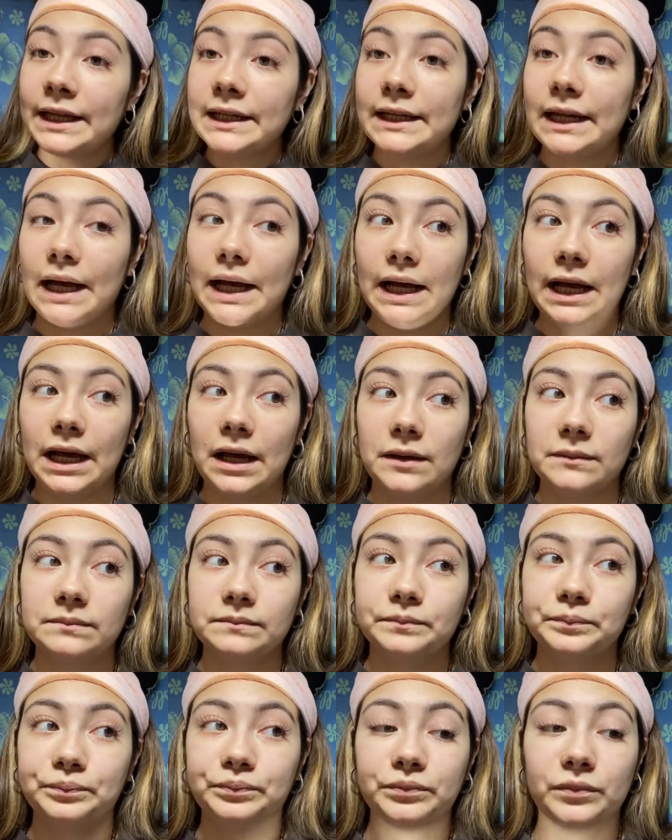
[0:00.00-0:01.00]

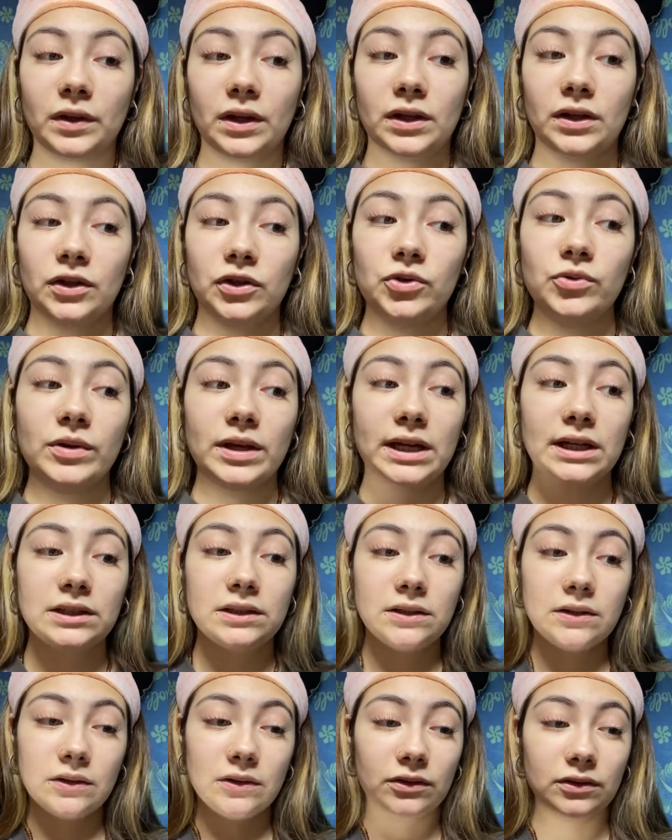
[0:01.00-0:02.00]
You could
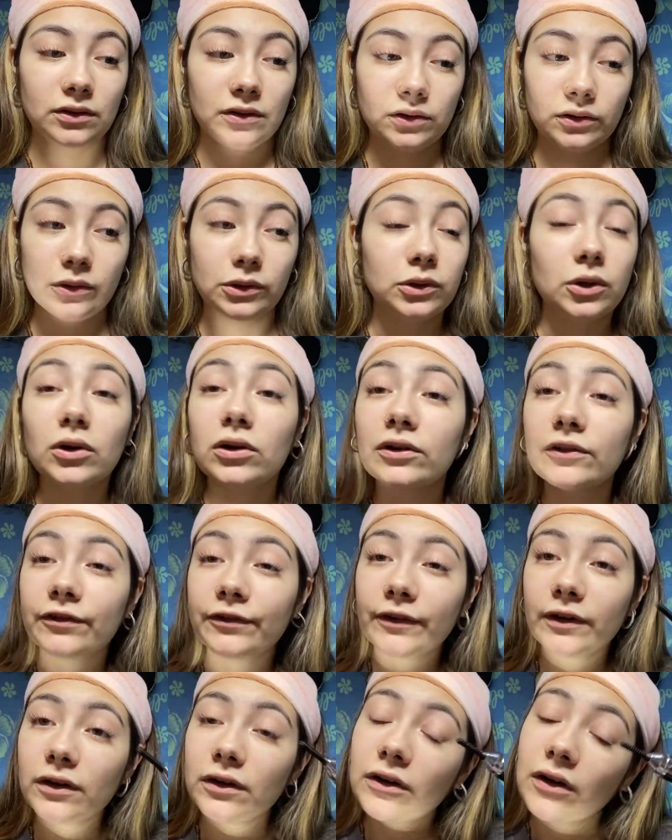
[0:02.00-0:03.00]
look
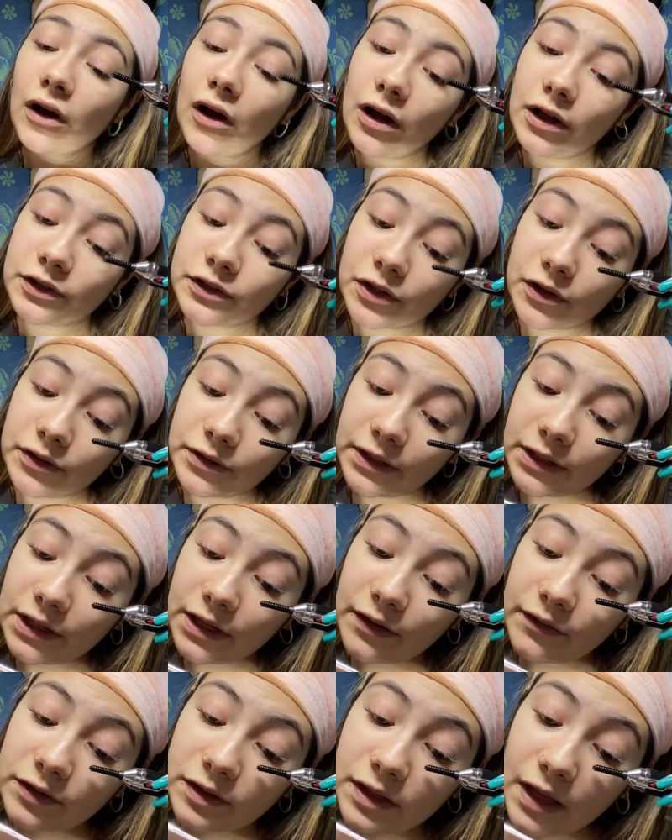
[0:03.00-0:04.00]
for
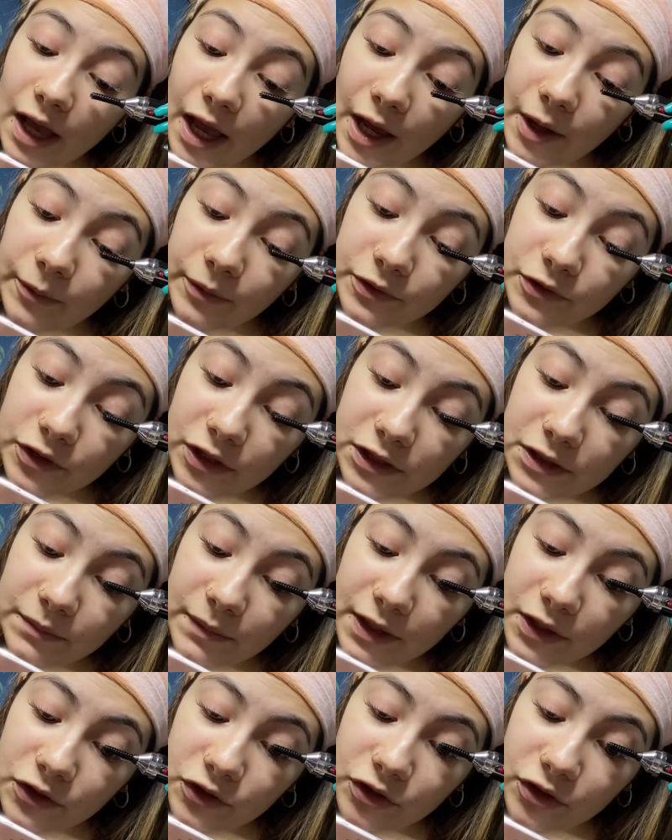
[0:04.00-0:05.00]
alternatives. I would just
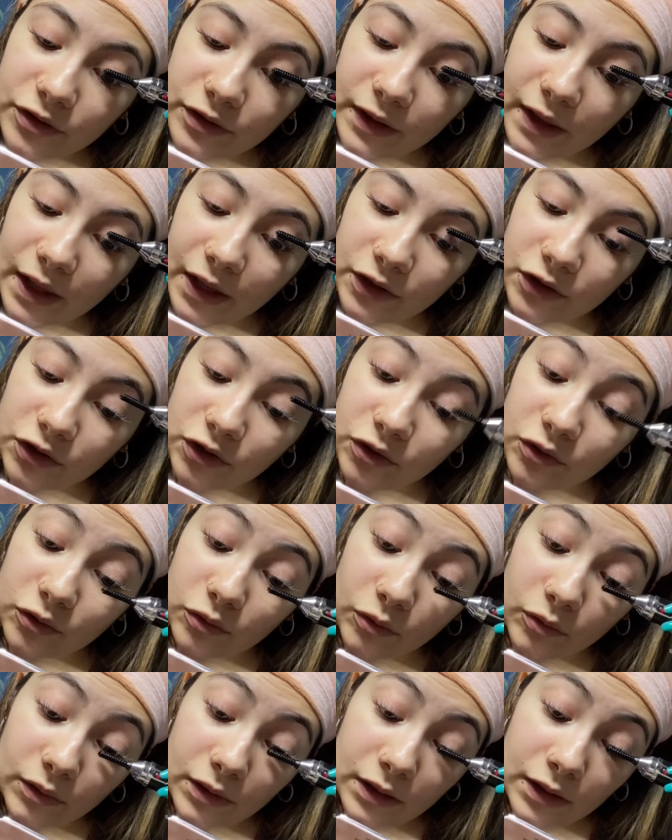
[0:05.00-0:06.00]
make sure that
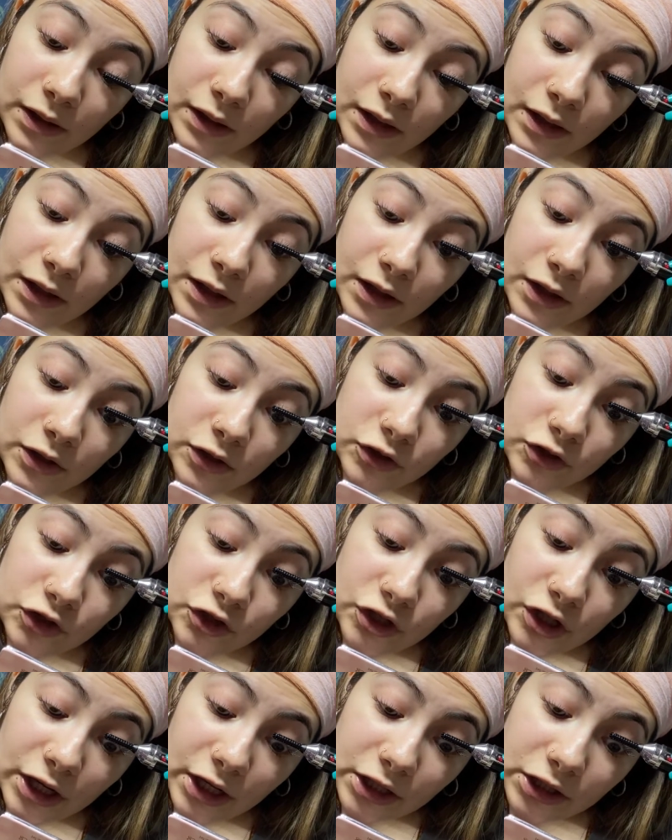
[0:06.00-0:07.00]
you
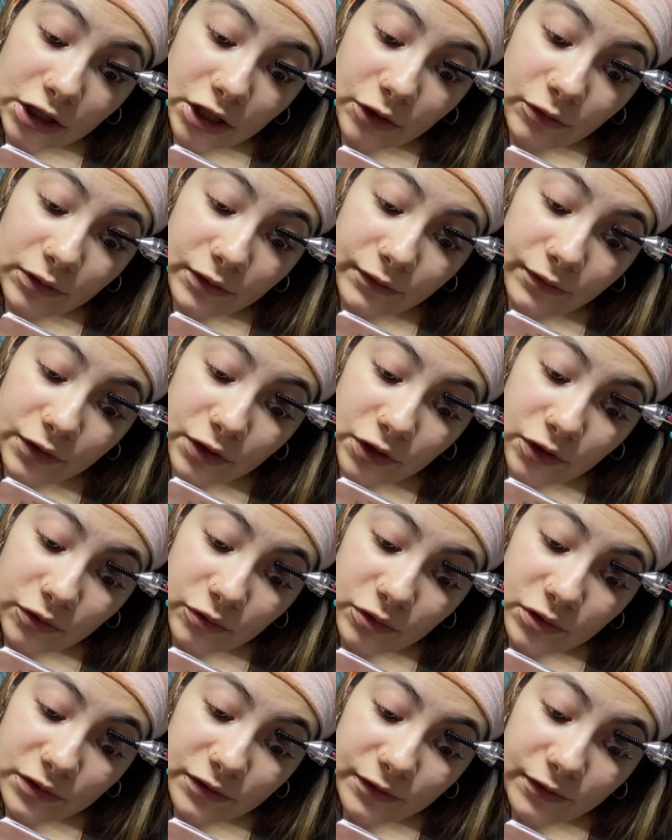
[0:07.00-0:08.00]
check the
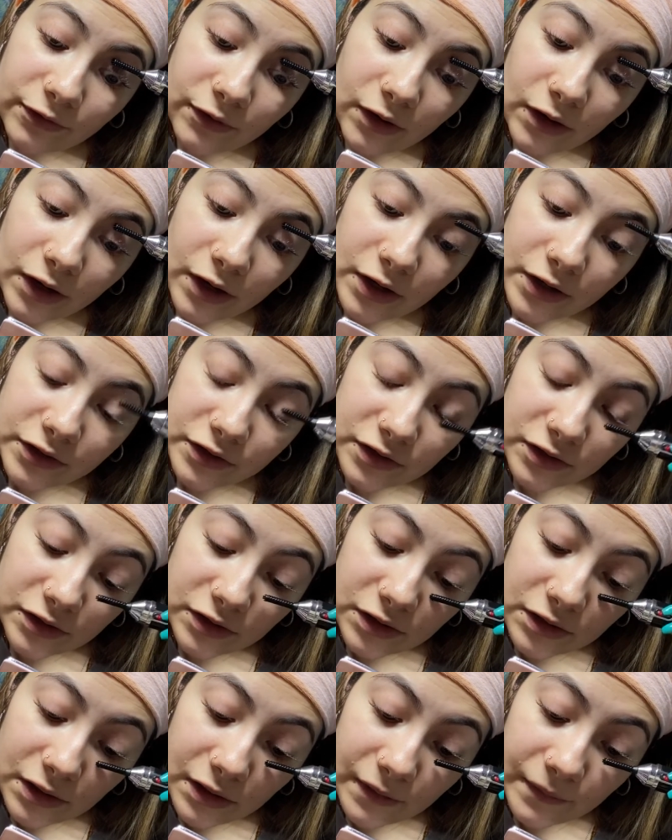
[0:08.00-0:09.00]
reviews
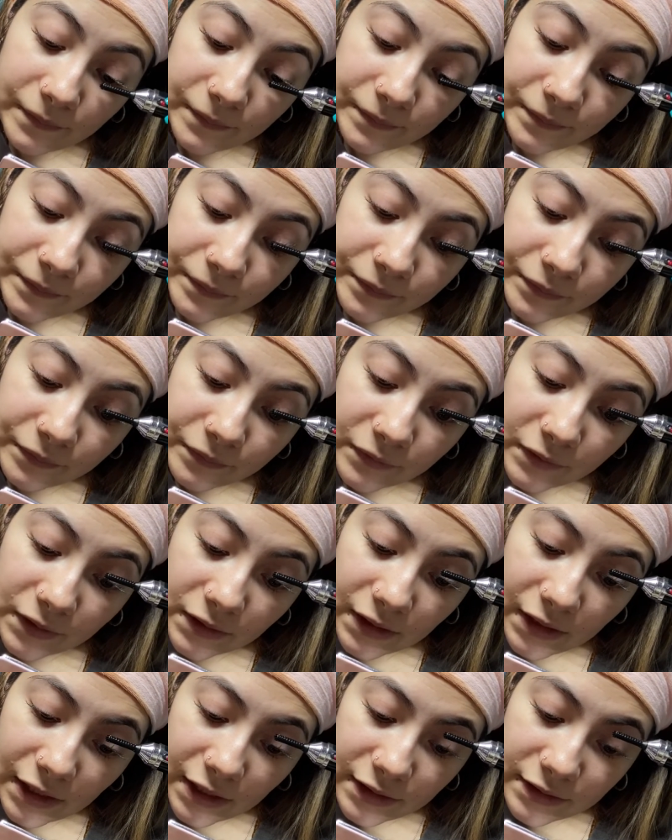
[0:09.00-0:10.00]
first,
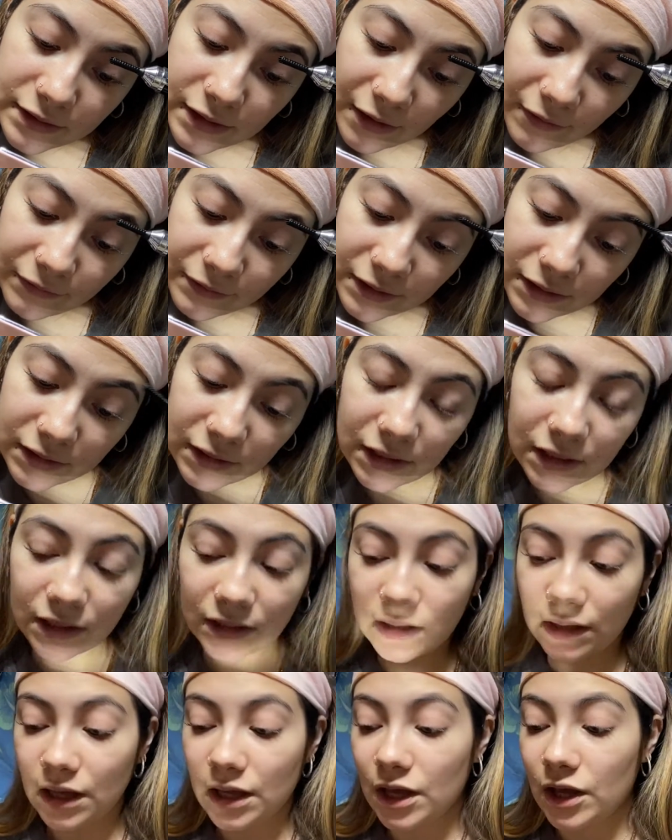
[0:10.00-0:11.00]
and definitely
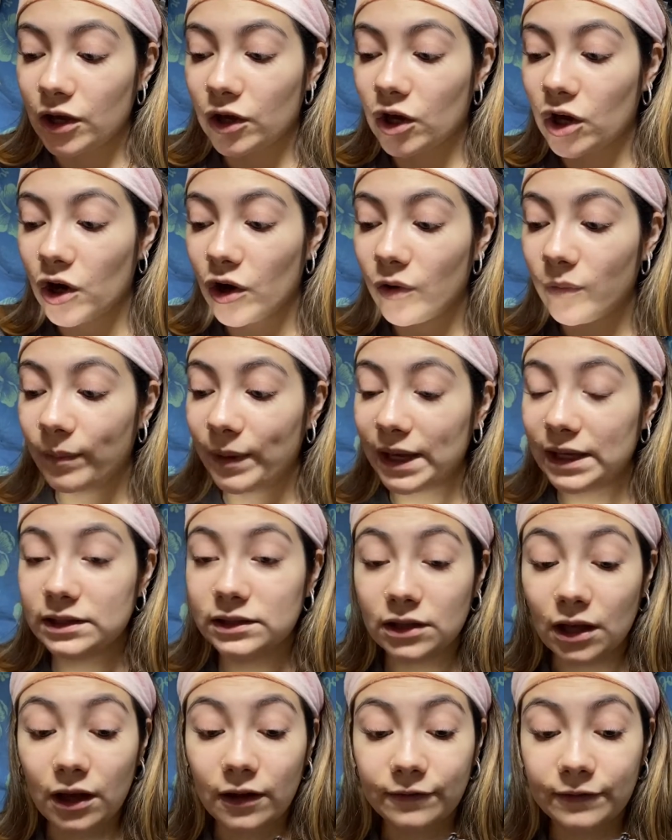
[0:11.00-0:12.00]
go based
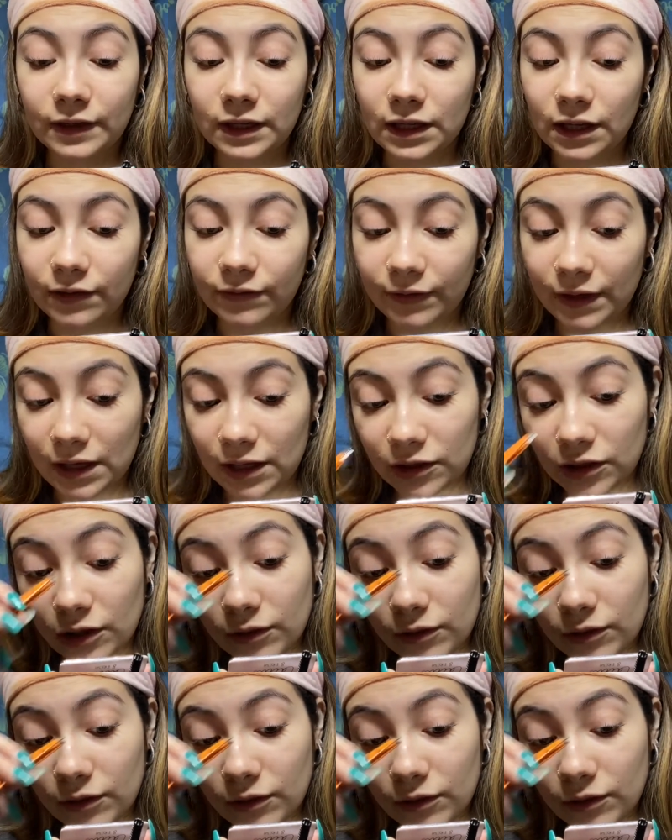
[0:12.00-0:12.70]
off if in the